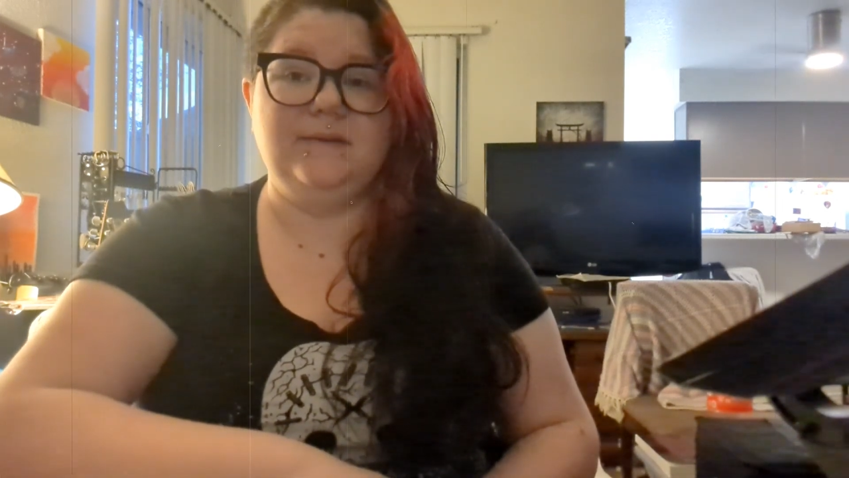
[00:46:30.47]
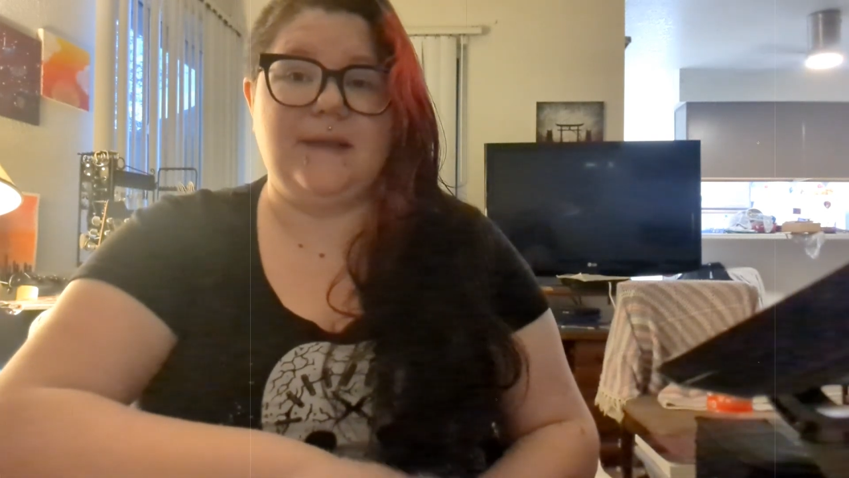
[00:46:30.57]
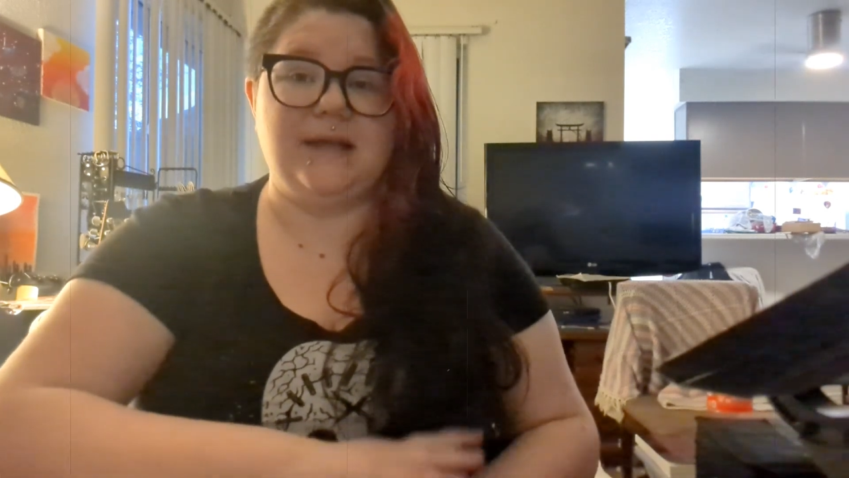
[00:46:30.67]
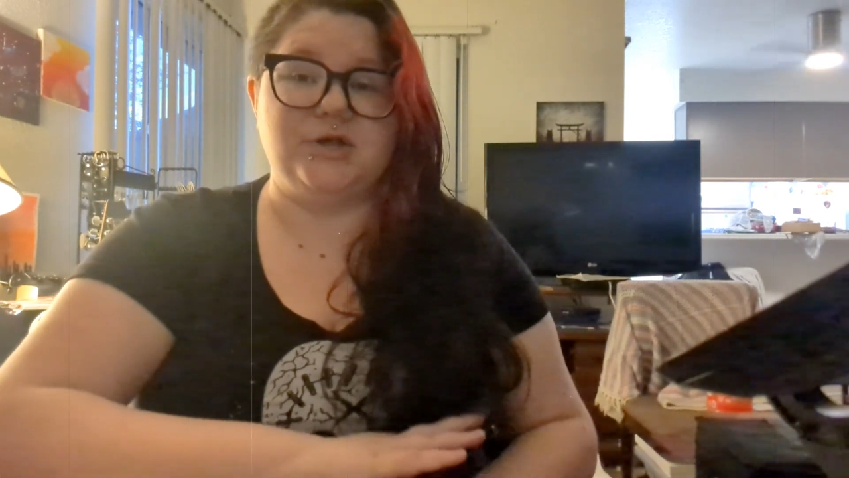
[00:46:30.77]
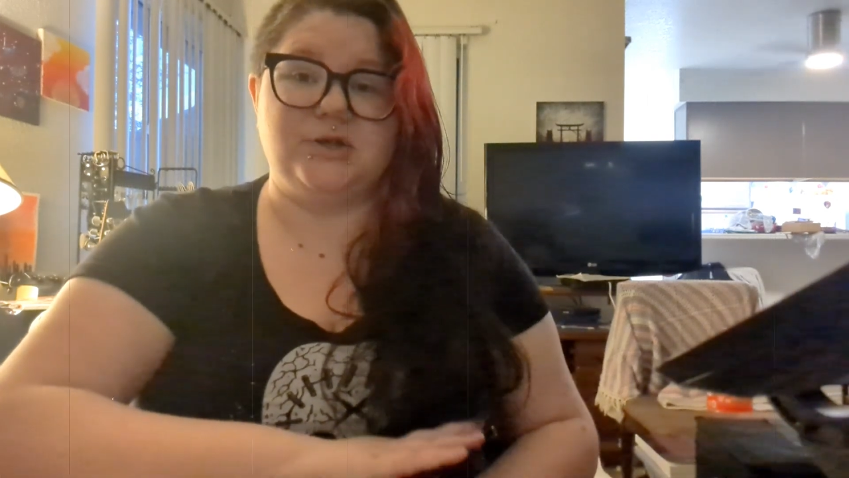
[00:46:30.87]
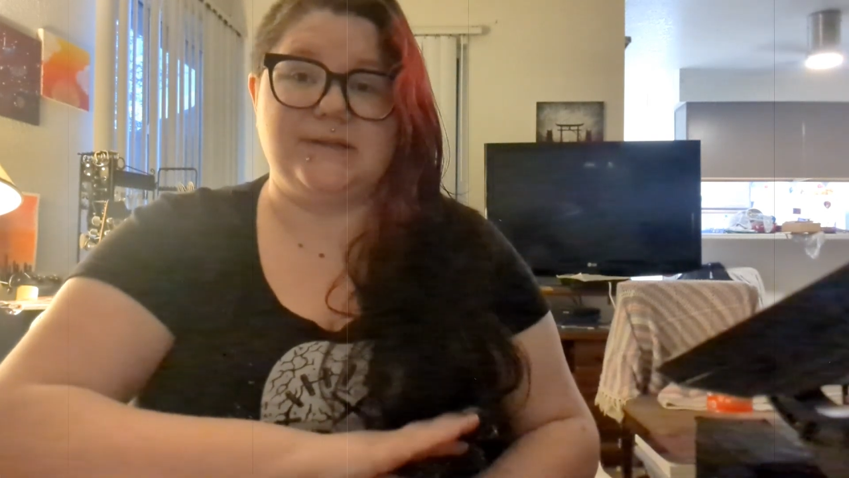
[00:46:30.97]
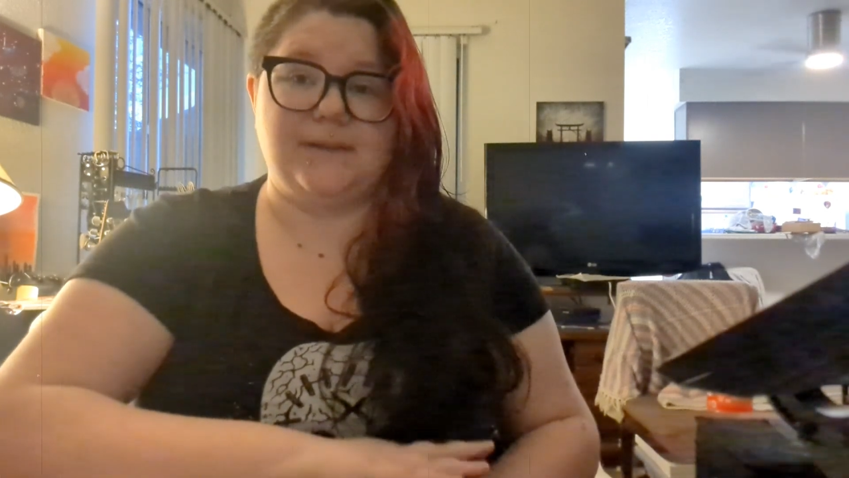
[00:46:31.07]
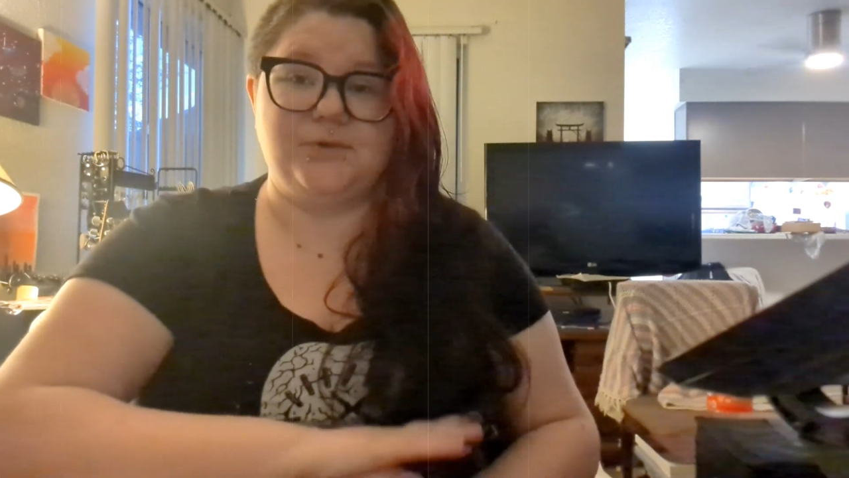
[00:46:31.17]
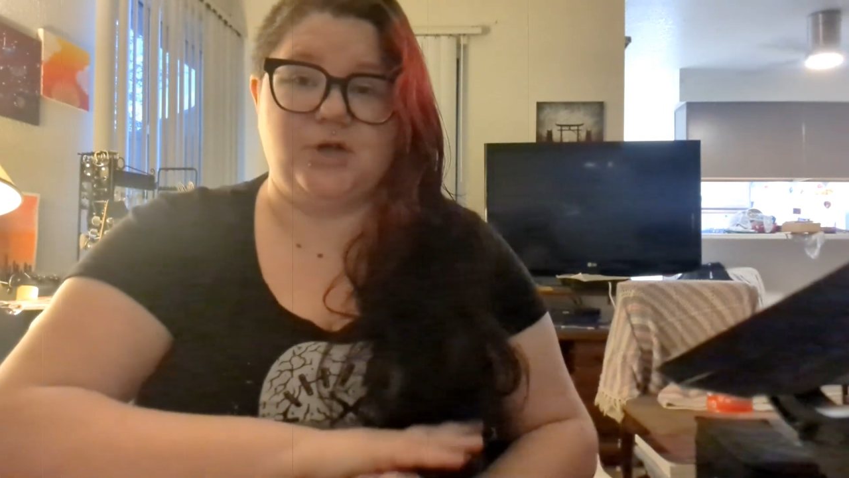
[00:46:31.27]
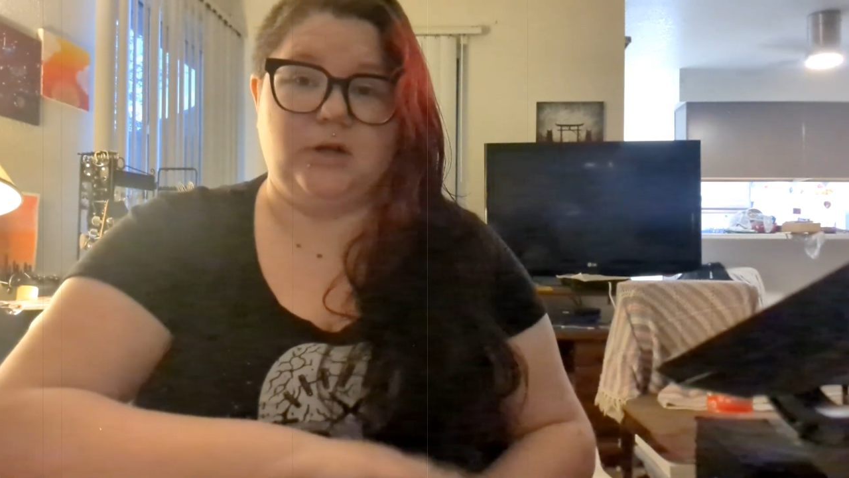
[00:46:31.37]
that
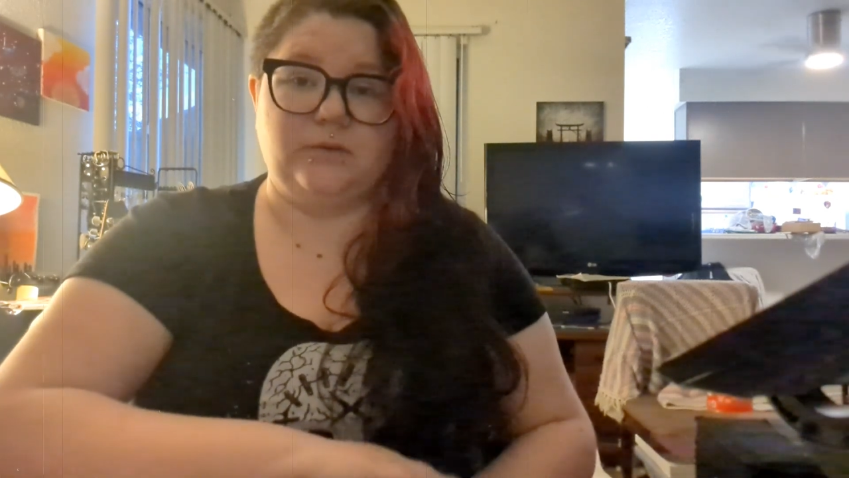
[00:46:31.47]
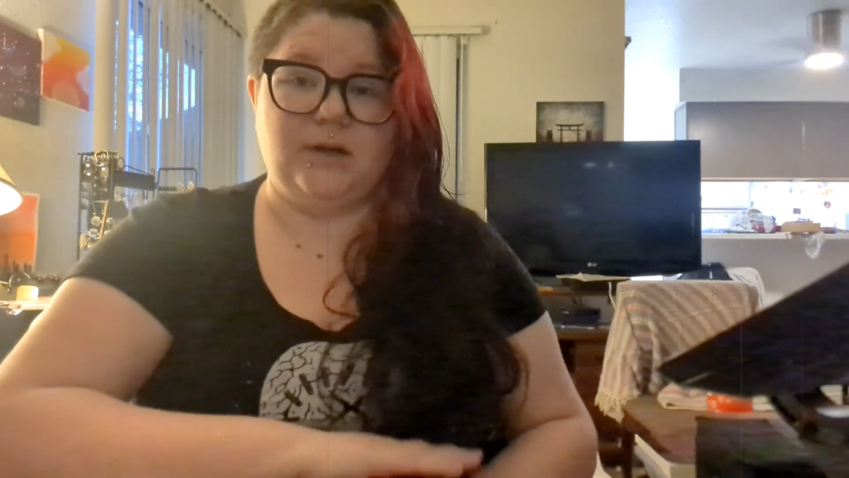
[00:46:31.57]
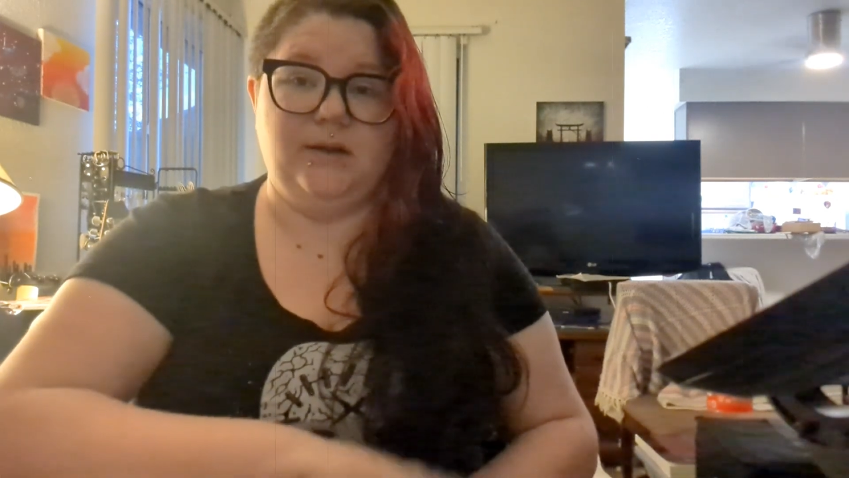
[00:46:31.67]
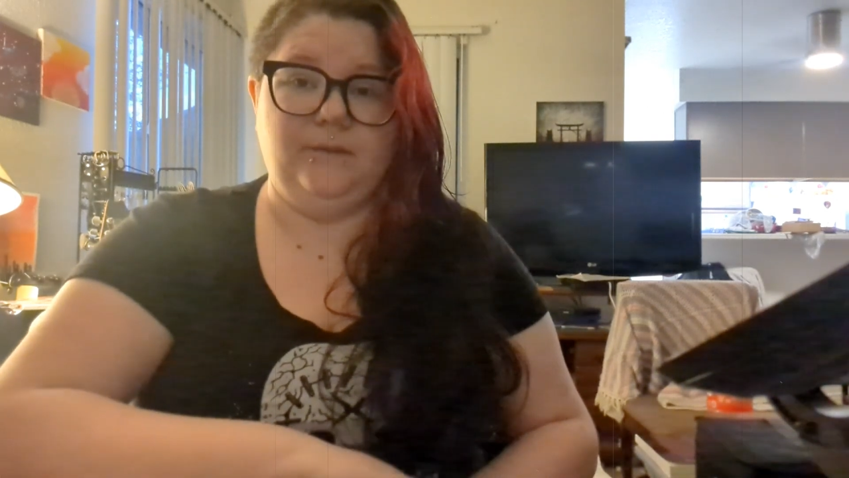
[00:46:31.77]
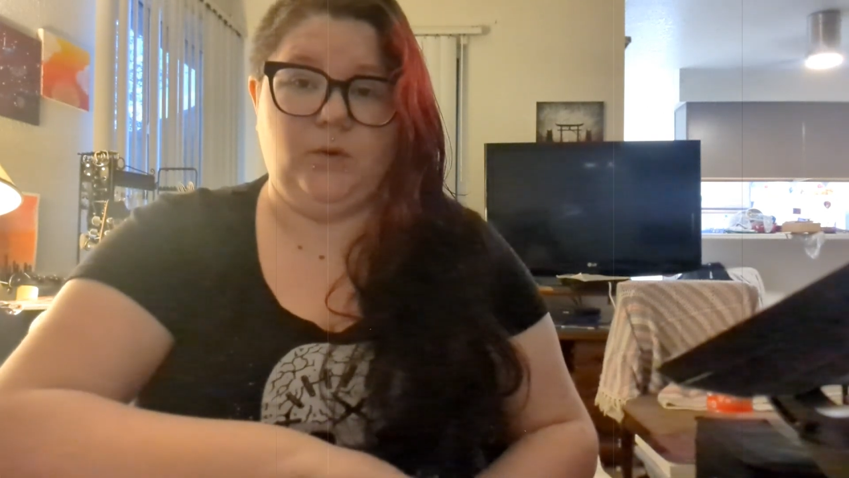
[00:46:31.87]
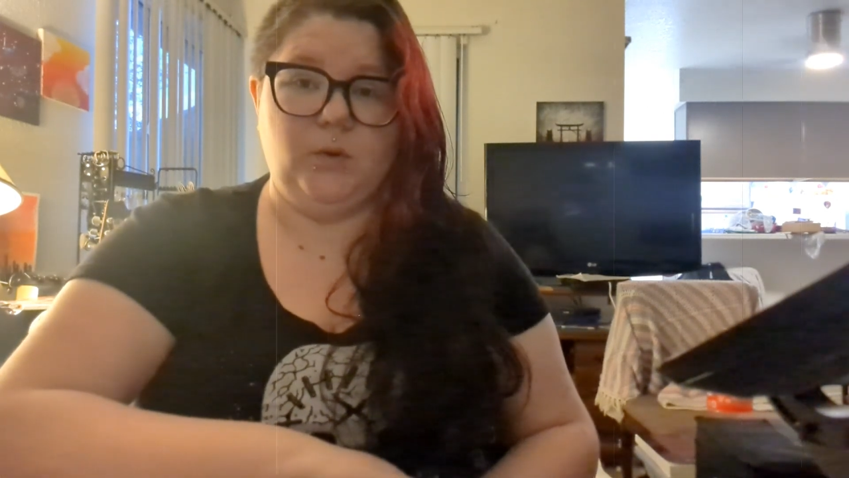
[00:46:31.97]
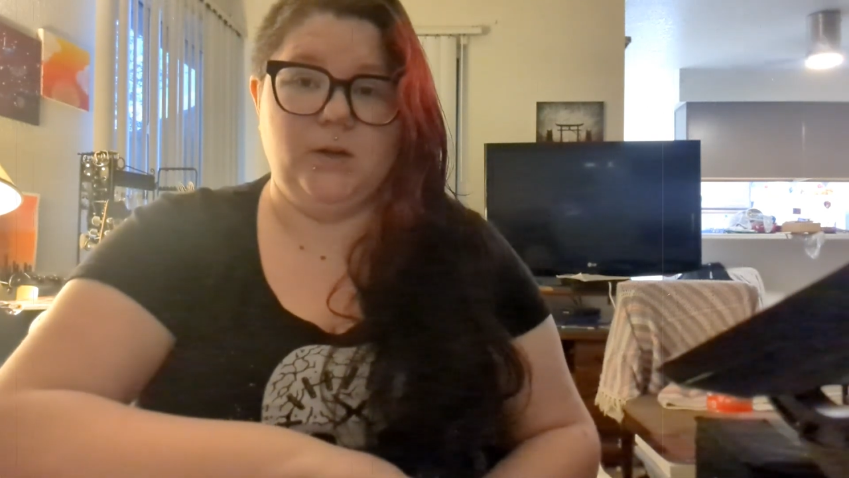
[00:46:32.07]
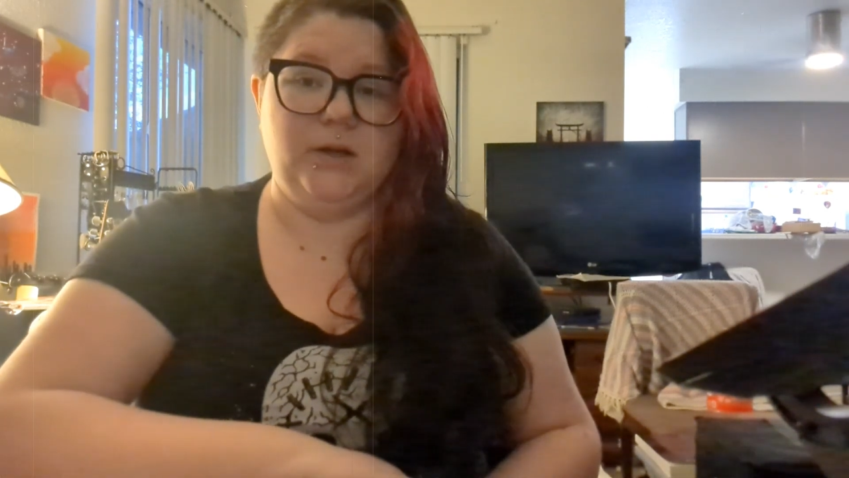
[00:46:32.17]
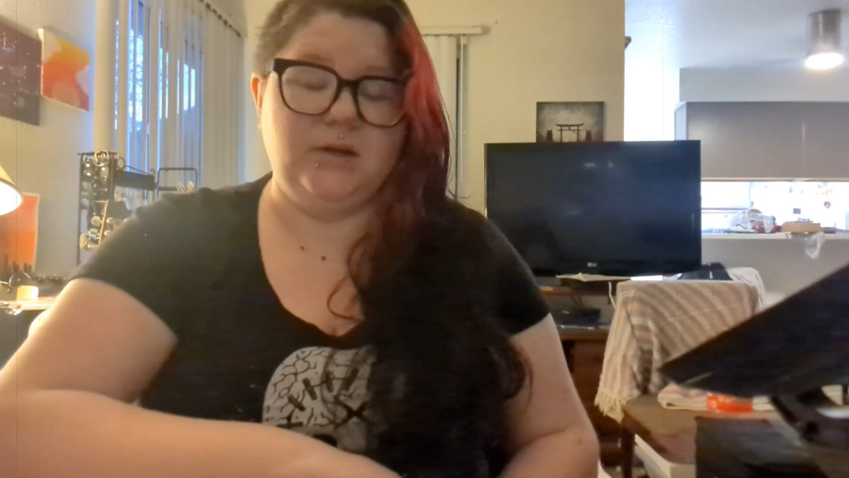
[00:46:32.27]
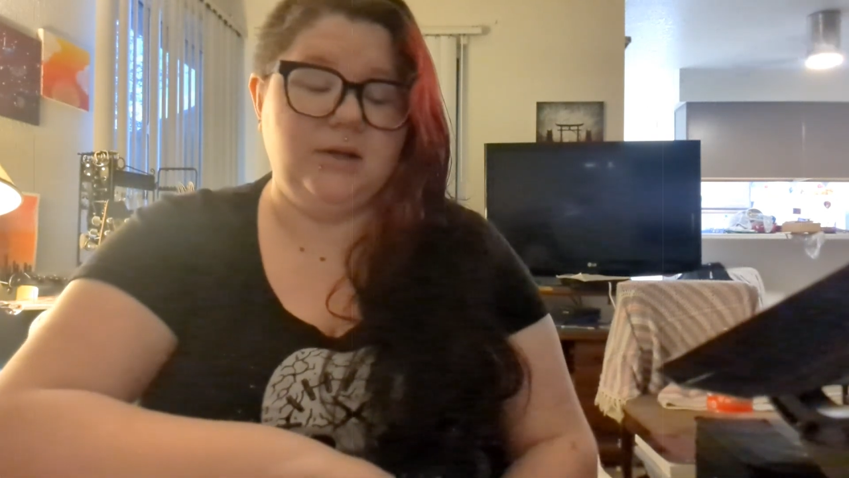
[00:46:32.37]
subgenre of
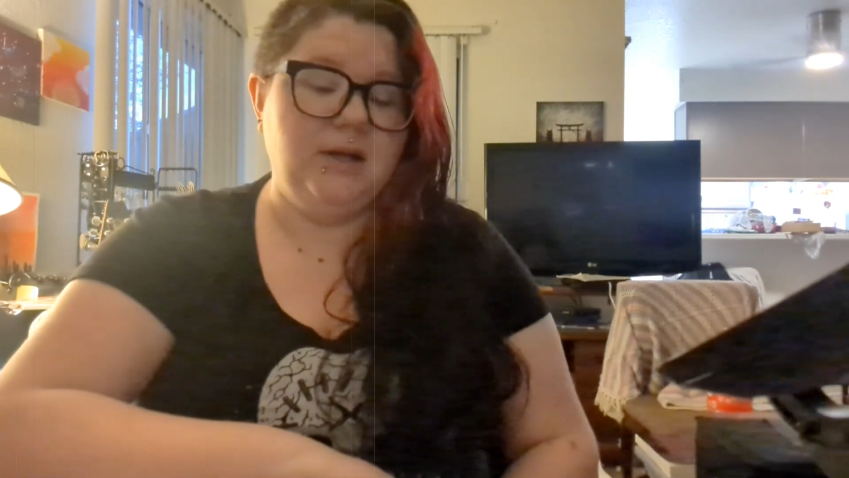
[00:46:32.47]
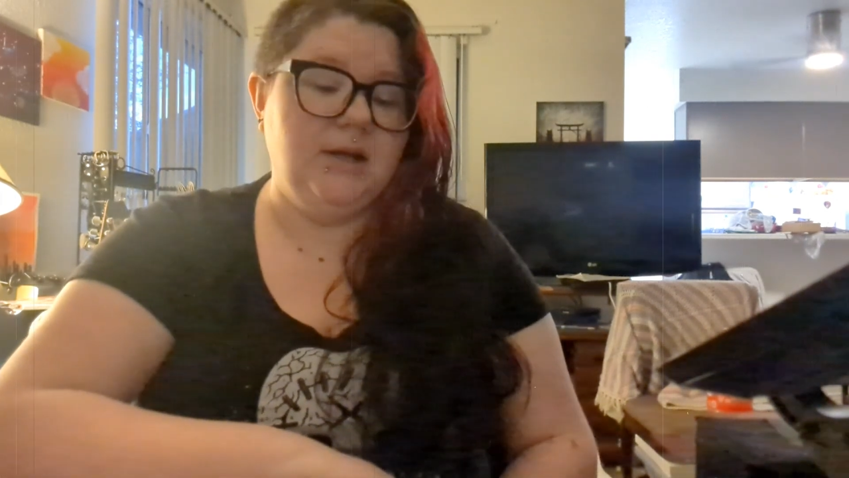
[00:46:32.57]
horror.